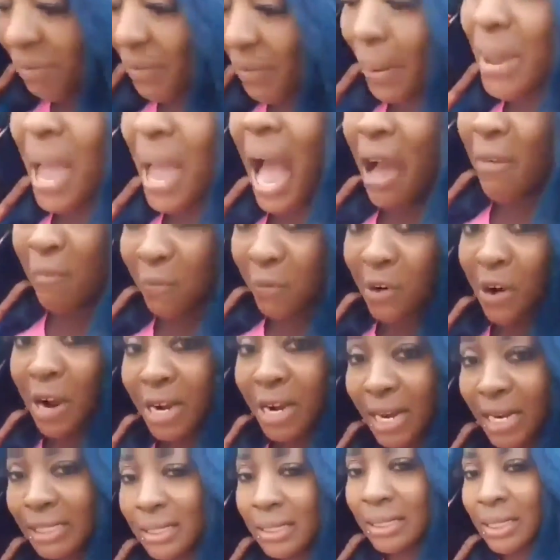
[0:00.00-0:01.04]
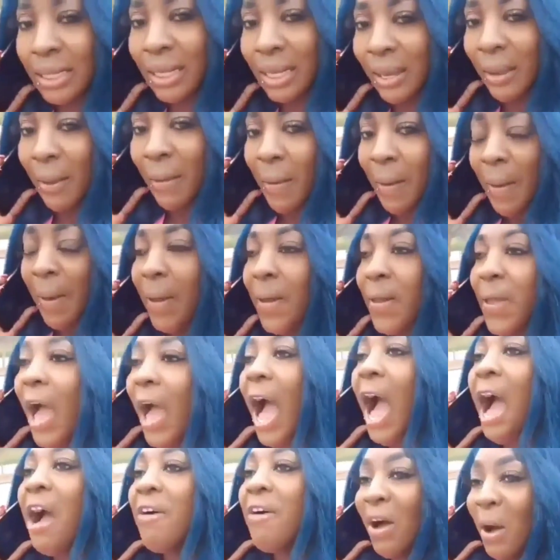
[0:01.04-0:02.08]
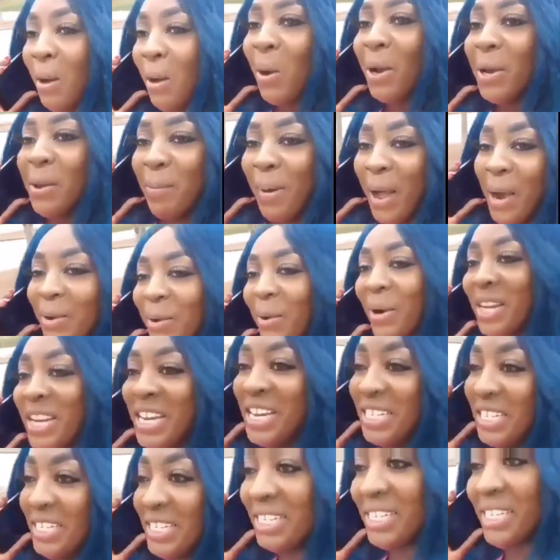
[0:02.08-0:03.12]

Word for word: from, you have credit. You have a whole heap of credit.